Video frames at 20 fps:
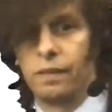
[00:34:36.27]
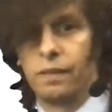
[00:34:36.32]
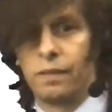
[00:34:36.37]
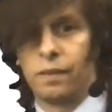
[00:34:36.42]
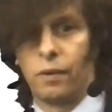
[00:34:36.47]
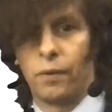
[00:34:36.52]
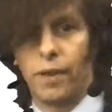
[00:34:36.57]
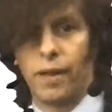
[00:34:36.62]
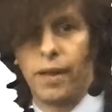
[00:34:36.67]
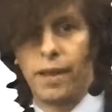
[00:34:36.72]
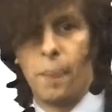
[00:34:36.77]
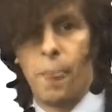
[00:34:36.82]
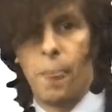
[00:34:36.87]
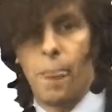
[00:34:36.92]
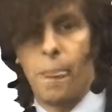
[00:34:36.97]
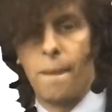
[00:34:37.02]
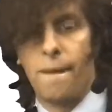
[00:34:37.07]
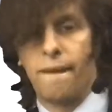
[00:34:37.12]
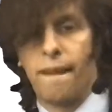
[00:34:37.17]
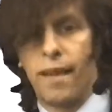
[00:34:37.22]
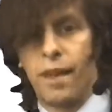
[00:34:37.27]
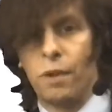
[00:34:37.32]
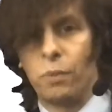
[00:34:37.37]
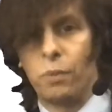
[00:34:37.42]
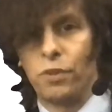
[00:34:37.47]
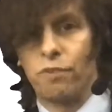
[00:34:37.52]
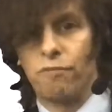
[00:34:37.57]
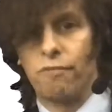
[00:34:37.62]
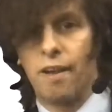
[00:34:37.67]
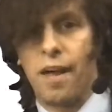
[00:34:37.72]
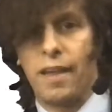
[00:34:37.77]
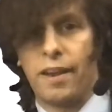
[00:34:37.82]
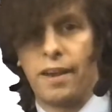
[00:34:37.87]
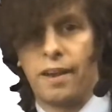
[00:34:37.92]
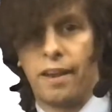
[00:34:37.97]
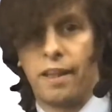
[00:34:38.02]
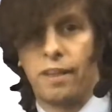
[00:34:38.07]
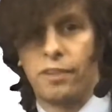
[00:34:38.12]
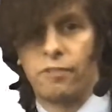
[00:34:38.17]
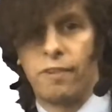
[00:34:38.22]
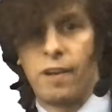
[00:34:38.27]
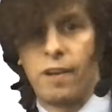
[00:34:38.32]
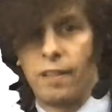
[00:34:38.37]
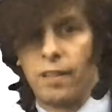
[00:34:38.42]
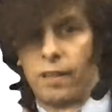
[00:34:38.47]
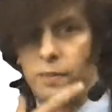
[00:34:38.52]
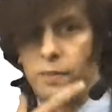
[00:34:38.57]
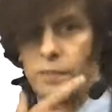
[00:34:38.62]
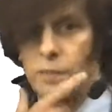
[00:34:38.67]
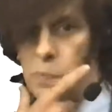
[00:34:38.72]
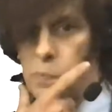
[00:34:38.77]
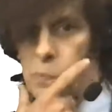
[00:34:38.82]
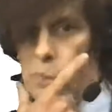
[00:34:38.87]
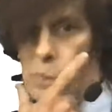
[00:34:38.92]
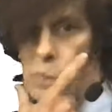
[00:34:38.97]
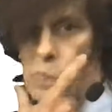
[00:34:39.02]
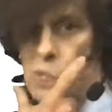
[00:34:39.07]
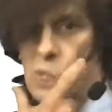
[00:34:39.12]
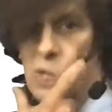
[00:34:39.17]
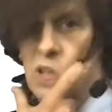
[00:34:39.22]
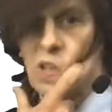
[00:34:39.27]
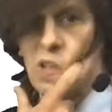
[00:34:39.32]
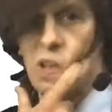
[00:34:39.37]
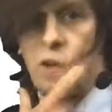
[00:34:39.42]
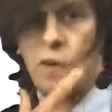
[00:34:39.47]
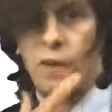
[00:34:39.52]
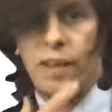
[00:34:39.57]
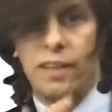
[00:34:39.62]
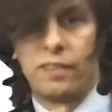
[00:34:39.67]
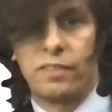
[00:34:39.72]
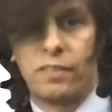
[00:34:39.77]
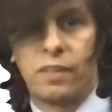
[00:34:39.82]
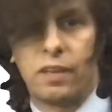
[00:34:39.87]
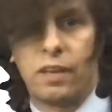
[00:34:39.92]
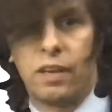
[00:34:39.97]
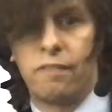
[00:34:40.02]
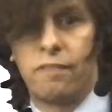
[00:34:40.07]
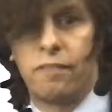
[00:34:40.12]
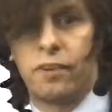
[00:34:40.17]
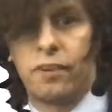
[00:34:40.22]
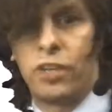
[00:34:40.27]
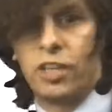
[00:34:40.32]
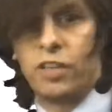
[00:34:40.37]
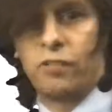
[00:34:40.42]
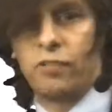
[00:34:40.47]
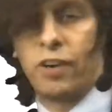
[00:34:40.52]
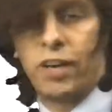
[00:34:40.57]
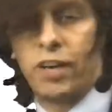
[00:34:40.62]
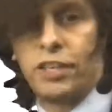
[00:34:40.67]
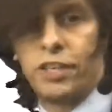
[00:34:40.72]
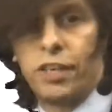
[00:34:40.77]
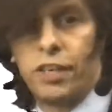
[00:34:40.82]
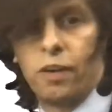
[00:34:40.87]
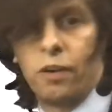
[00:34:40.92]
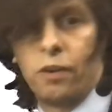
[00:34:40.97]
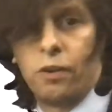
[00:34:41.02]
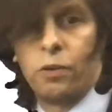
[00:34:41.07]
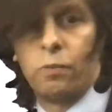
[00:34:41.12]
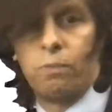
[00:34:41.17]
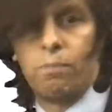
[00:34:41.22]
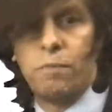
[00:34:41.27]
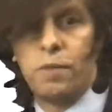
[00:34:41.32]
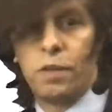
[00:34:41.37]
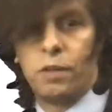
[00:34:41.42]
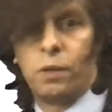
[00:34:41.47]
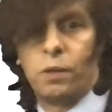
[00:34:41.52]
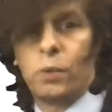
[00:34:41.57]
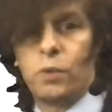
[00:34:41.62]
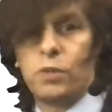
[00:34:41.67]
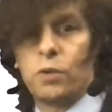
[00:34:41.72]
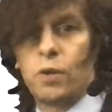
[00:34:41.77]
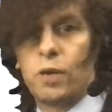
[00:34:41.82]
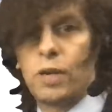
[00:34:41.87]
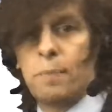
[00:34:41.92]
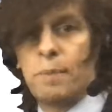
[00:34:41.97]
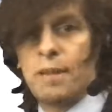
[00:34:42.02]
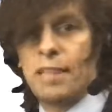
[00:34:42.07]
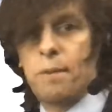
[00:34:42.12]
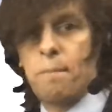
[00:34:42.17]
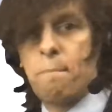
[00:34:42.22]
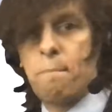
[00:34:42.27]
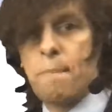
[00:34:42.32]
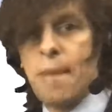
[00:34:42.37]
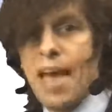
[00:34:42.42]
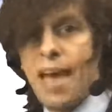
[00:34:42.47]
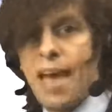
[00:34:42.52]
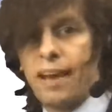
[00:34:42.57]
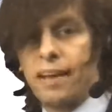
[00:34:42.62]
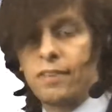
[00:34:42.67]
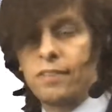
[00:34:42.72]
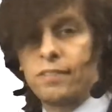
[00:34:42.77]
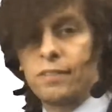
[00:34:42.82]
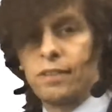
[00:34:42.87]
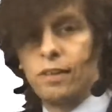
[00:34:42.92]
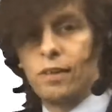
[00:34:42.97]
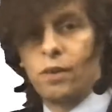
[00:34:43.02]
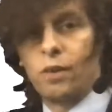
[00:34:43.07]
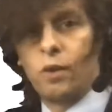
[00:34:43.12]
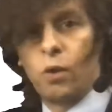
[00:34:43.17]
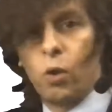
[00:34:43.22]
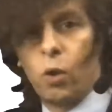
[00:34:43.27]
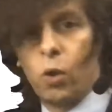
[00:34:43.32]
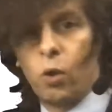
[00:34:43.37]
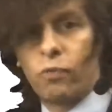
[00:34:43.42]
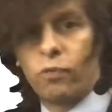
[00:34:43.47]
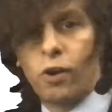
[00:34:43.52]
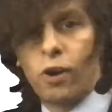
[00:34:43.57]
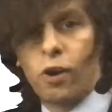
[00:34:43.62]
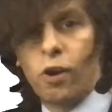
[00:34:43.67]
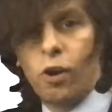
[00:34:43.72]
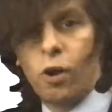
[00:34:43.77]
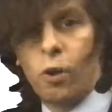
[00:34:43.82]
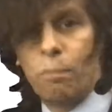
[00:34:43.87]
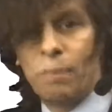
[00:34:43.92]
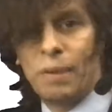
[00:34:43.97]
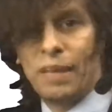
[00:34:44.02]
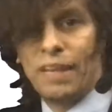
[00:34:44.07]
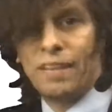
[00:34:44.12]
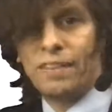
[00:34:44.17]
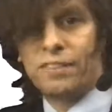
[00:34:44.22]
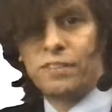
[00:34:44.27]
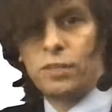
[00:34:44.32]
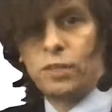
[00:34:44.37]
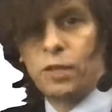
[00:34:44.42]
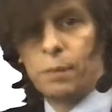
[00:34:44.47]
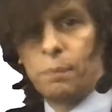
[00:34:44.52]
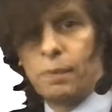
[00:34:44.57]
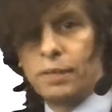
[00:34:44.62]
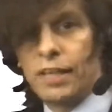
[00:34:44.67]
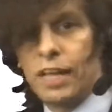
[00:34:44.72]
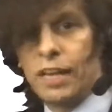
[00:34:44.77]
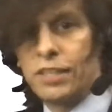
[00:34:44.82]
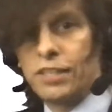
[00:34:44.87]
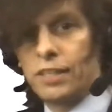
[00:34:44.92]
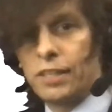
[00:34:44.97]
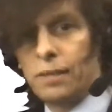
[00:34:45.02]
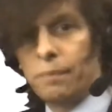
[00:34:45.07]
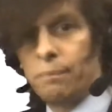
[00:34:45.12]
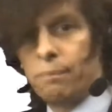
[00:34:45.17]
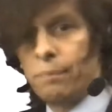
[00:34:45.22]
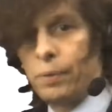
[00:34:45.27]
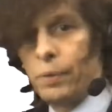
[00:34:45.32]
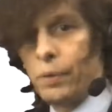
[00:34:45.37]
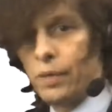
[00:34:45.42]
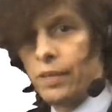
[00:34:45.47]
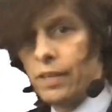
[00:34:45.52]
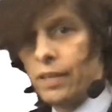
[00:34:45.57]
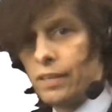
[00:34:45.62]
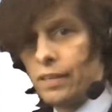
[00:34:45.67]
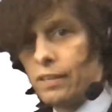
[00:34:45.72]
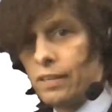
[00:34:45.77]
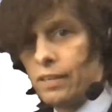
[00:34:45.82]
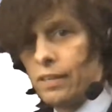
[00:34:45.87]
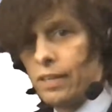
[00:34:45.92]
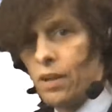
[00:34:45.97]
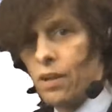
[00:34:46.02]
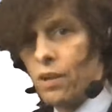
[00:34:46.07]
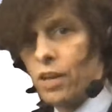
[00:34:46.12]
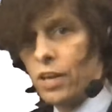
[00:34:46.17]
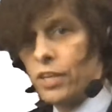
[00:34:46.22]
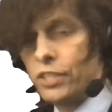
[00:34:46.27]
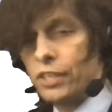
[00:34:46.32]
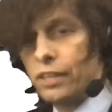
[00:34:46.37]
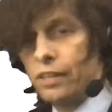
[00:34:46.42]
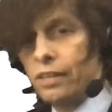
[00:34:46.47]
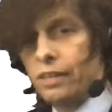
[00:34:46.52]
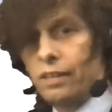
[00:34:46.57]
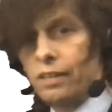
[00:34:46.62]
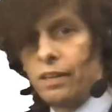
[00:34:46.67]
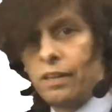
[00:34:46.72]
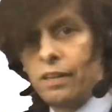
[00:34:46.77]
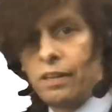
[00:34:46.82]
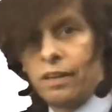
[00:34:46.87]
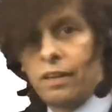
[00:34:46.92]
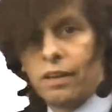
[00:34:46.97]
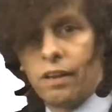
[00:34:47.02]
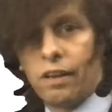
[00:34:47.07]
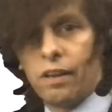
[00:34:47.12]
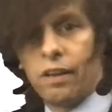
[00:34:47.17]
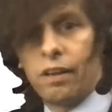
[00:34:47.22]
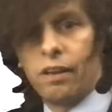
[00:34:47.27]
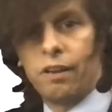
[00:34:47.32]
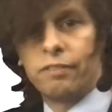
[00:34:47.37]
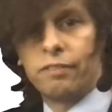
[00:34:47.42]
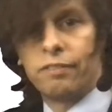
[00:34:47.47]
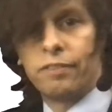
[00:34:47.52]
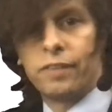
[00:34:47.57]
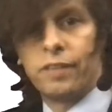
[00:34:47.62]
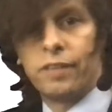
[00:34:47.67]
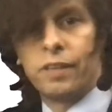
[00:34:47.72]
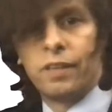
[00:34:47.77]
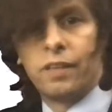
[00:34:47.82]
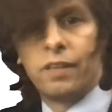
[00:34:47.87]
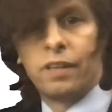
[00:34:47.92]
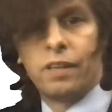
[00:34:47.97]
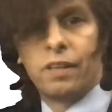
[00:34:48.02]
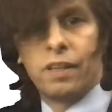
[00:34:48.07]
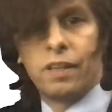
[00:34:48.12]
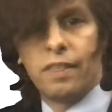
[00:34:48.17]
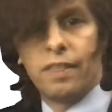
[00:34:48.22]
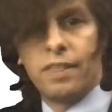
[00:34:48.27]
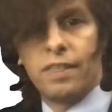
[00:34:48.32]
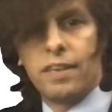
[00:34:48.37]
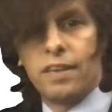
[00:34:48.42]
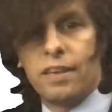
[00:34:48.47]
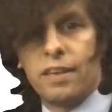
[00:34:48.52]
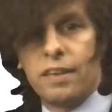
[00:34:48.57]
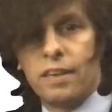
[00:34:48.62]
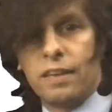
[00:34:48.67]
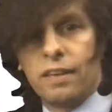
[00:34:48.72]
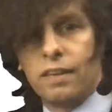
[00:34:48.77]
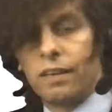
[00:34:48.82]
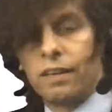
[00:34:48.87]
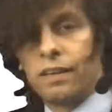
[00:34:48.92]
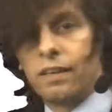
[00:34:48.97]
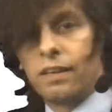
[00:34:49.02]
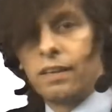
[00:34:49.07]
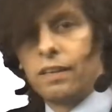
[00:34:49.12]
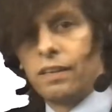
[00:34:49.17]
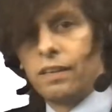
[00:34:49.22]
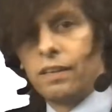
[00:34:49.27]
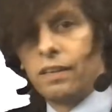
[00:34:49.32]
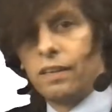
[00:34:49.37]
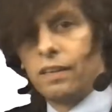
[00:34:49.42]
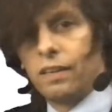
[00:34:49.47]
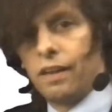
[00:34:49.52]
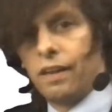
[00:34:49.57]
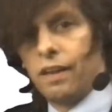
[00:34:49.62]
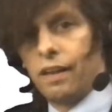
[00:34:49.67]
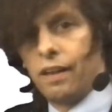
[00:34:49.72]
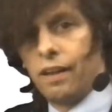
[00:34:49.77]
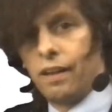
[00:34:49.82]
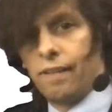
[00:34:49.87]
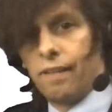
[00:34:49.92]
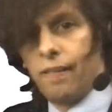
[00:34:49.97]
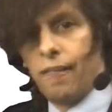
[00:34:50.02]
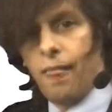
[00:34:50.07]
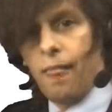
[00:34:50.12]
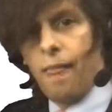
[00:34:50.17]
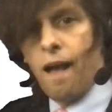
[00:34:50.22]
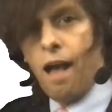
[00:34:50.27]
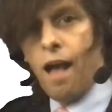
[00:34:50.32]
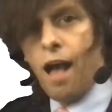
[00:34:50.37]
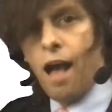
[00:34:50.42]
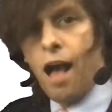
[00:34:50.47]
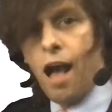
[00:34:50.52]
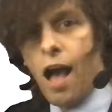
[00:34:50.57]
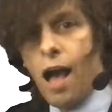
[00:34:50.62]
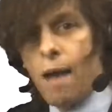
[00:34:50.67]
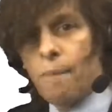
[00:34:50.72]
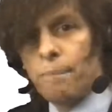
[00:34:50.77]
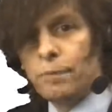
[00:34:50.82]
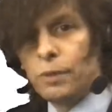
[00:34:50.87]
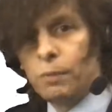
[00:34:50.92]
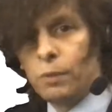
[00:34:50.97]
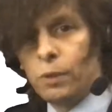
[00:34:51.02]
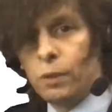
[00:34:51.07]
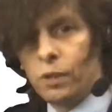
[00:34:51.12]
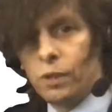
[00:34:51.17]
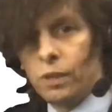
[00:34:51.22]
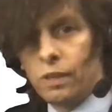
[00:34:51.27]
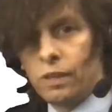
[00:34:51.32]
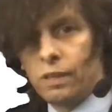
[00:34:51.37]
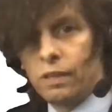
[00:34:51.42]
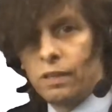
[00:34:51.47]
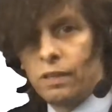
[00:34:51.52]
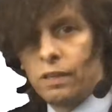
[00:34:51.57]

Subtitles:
Okay, and we'll define it as follows. Okay, so the conversion ratio mu is going to be the max over all bids you could potentially put into the auction of the optimal